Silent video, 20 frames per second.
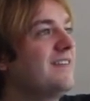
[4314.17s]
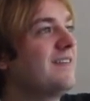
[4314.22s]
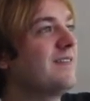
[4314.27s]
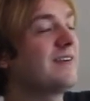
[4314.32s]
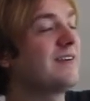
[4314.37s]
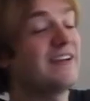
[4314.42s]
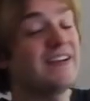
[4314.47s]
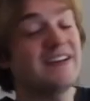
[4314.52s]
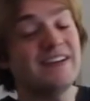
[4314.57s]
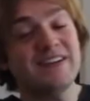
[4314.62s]

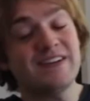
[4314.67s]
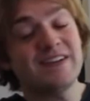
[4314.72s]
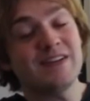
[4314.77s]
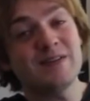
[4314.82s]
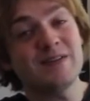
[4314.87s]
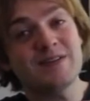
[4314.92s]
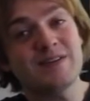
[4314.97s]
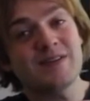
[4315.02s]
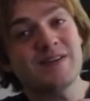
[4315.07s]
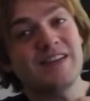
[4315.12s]
We're getting
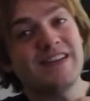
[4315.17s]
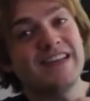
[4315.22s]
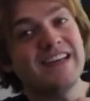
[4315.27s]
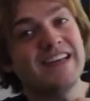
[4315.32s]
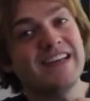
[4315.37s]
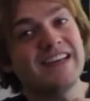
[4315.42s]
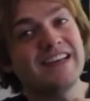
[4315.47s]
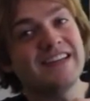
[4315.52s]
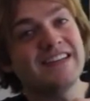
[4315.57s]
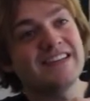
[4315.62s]
closer to
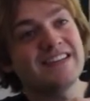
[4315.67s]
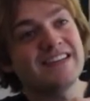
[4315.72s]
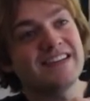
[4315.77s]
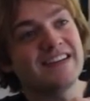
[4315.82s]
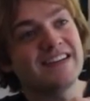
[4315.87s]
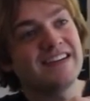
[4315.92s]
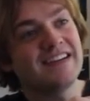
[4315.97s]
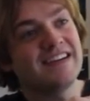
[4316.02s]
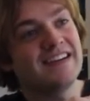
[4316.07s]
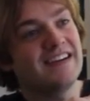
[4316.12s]
the end.
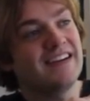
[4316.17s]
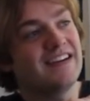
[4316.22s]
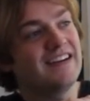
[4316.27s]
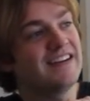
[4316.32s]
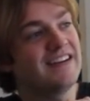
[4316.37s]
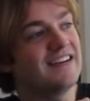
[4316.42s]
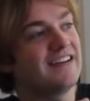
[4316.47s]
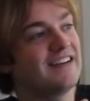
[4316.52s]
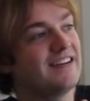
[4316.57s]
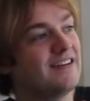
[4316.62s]

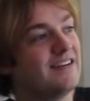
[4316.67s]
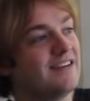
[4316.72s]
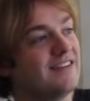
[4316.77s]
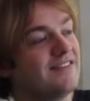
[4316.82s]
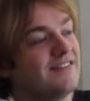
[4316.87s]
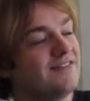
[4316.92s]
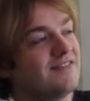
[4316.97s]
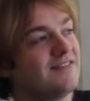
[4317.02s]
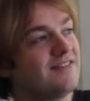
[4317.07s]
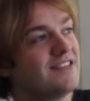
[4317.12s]

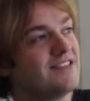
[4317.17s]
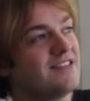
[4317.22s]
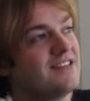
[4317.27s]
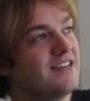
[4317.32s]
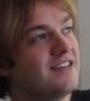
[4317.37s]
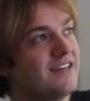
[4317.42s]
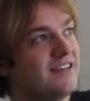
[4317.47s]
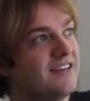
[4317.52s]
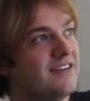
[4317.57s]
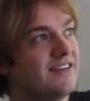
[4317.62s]

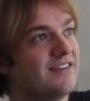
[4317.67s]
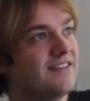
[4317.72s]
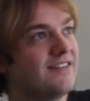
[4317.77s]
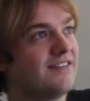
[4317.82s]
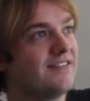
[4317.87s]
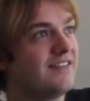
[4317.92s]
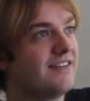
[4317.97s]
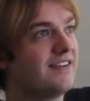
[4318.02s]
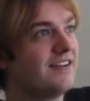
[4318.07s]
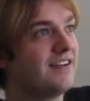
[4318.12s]
So
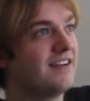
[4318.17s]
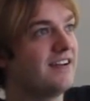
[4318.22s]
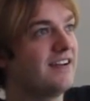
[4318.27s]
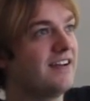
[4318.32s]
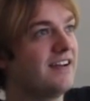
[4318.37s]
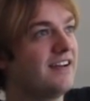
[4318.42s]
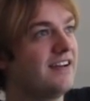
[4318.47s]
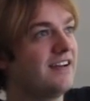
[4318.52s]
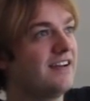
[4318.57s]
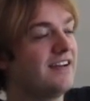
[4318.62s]

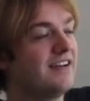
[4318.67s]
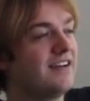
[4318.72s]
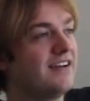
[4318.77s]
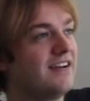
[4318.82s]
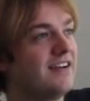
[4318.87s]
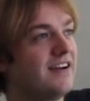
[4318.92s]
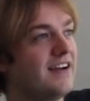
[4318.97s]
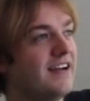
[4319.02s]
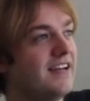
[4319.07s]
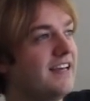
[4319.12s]

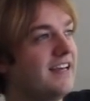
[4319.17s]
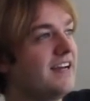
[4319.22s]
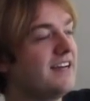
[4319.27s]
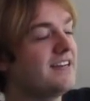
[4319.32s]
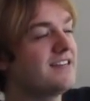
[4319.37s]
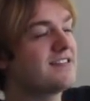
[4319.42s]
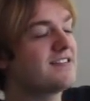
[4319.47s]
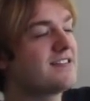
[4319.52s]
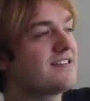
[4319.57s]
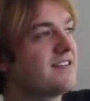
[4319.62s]
I
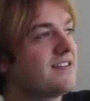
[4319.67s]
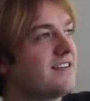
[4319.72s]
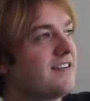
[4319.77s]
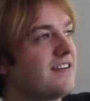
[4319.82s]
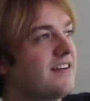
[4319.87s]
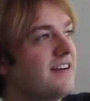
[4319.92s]
guess